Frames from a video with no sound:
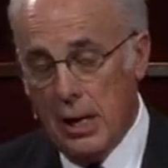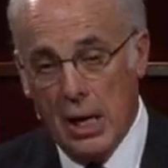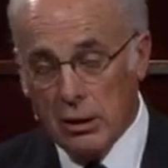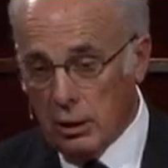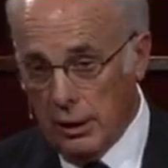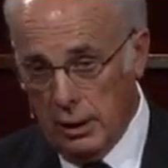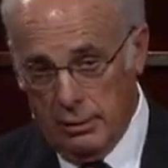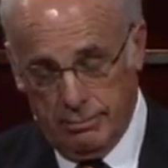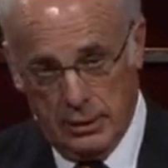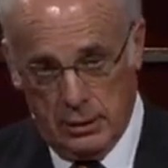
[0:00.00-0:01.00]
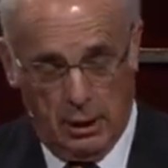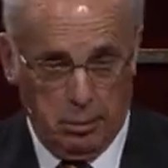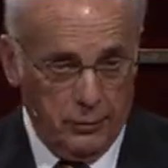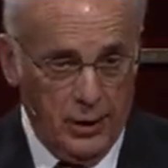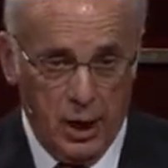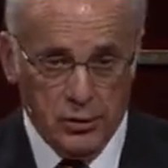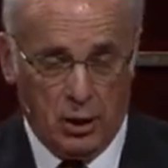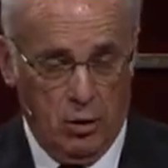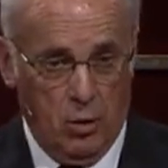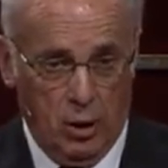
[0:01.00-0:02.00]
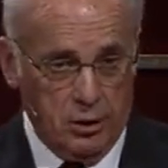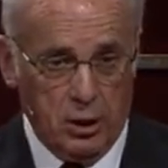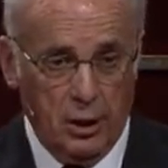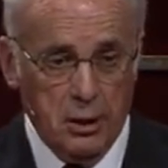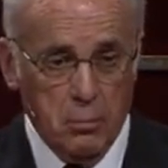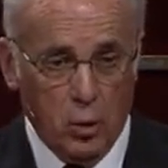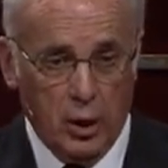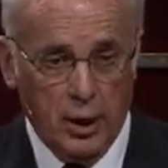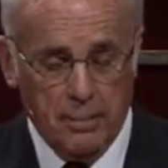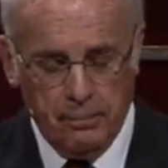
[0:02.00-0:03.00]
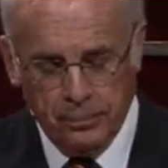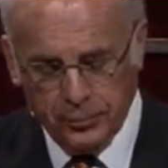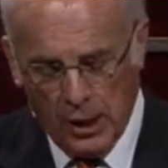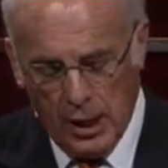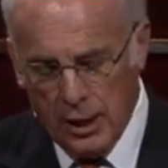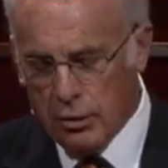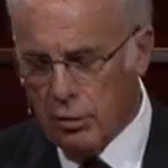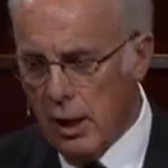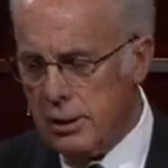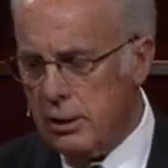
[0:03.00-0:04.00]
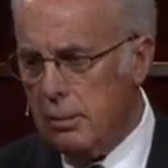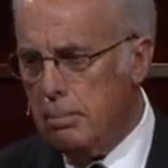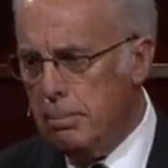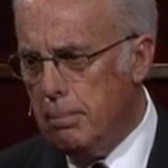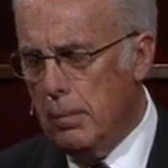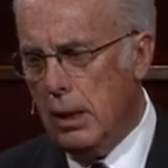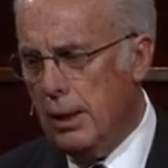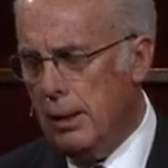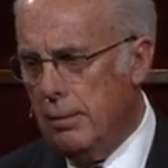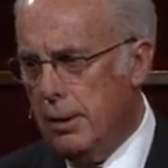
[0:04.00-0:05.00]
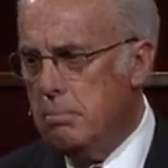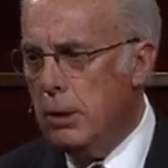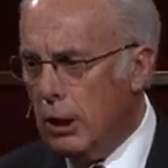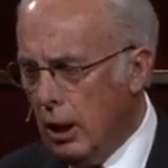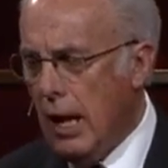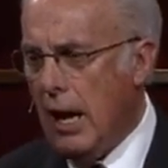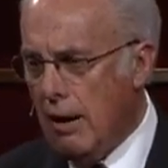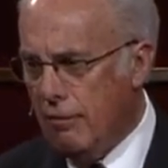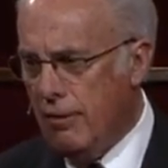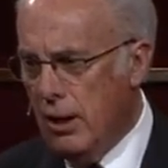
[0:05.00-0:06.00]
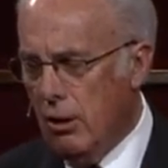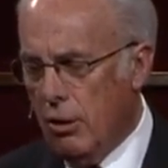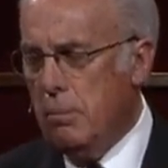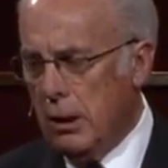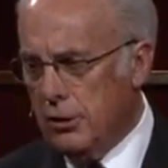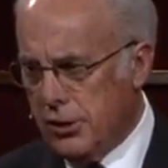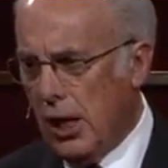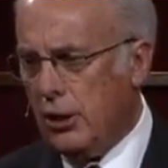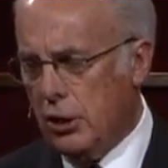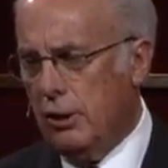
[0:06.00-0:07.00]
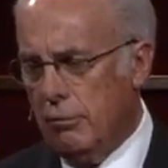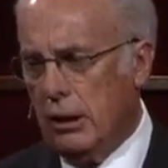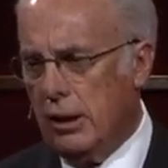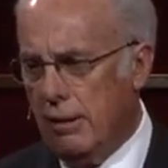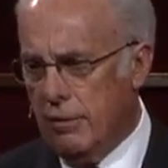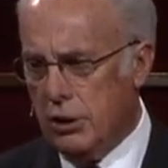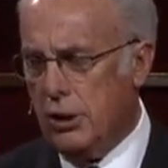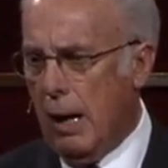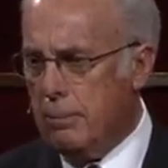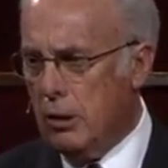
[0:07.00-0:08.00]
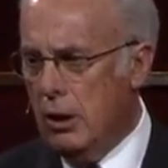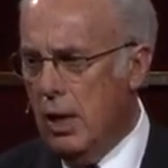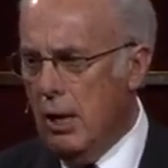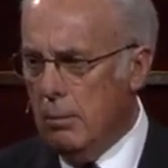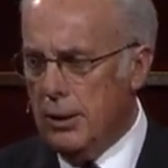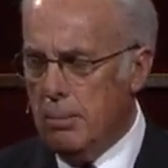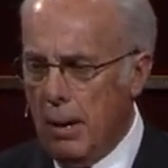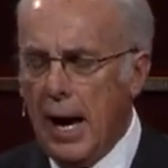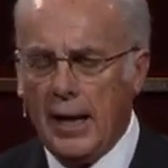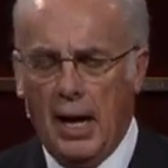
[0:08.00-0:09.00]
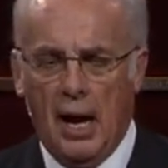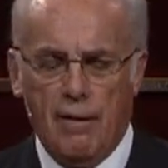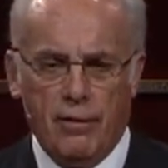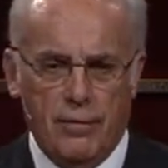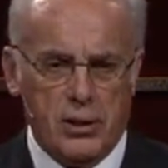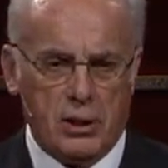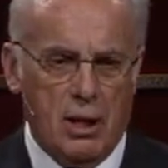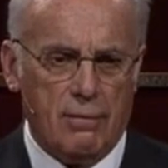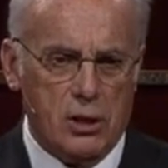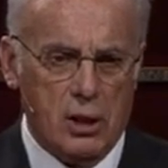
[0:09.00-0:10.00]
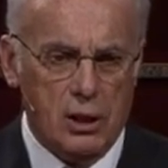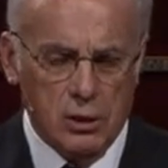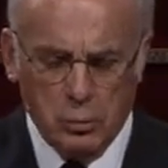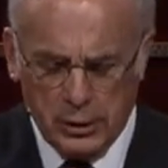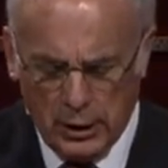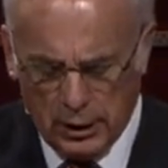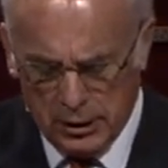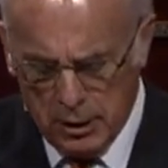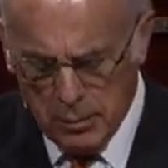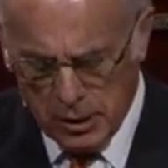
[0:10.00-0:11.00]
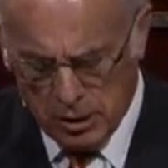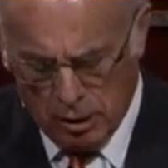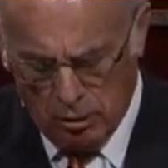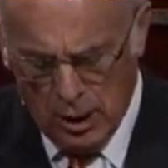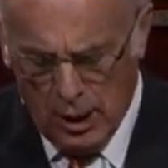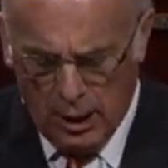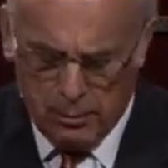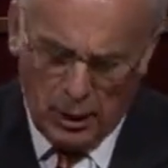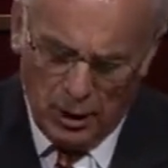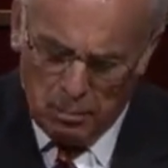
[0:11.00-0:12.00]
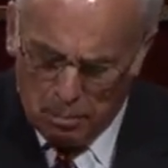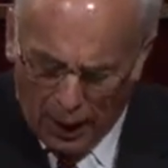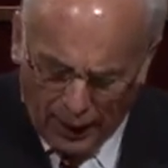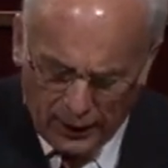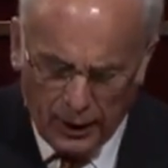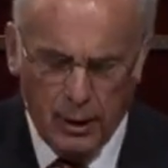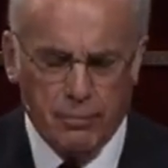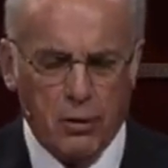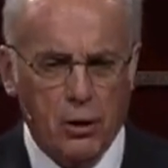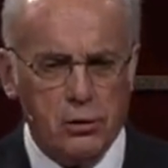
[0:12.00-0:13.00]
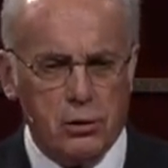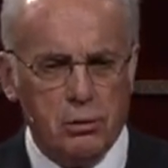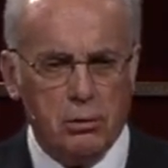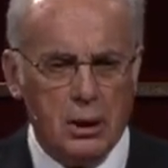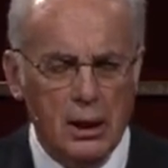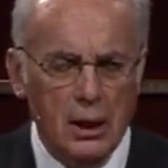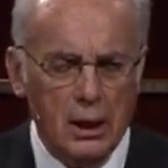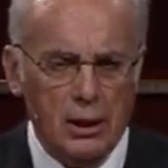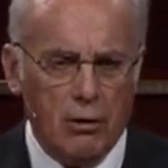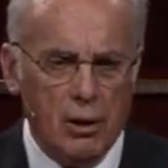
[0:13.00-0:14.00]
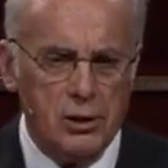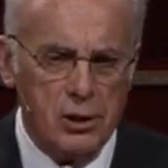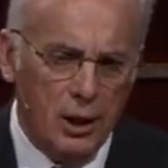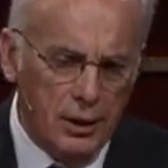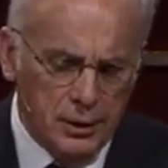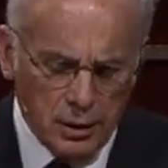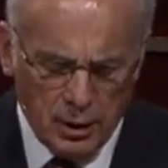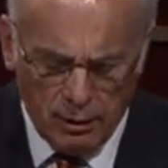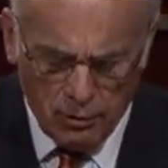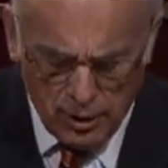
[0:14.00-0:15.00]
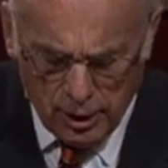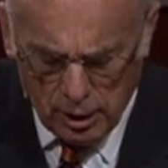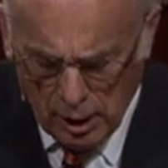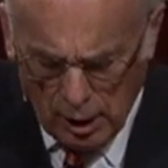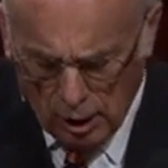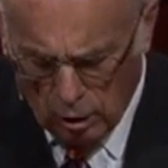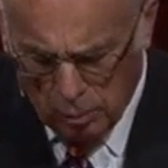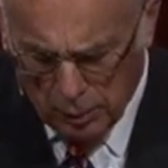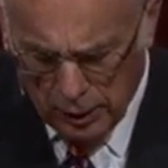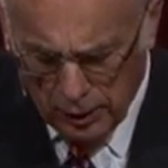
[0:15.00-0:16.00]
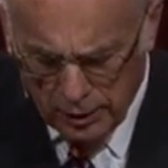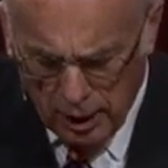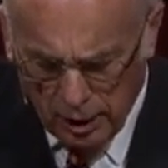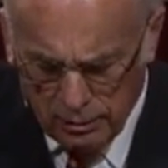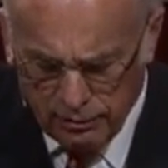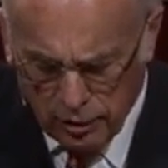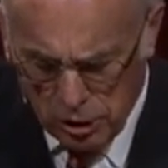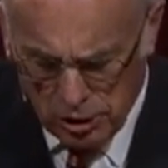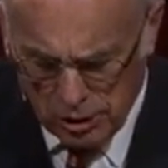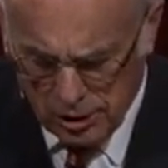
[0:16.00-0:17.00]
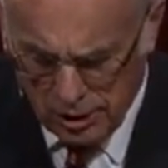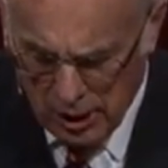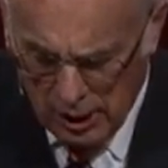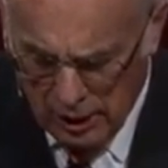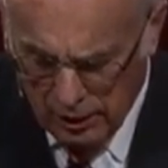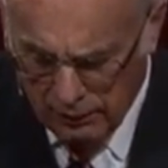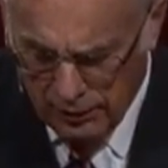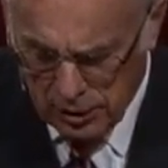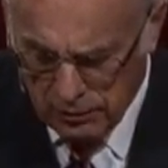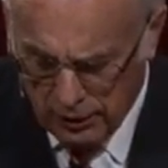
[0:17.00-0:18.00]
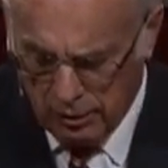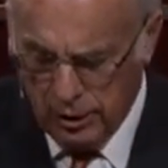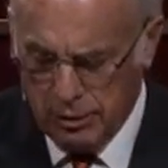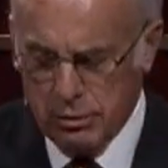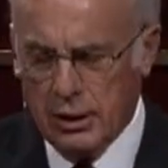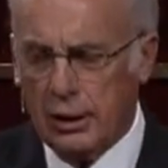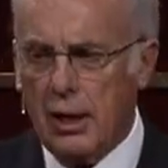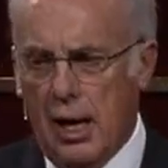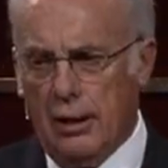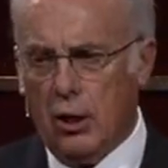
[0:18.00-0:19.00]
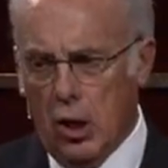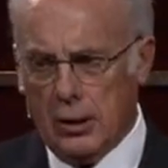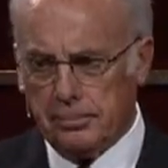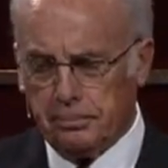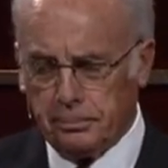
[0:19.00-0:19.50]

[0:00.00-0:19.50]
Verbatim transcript: Actually, a couple of days ago on Sunday morning, I addressed the, uh, the, the, middle half, or the middle section really of this chapter, but the back half of this conversation with Nicodemus. So I'm kind of backing up for those who are here on Sunday to cover the opening 10 verses of this very interesting dialogue.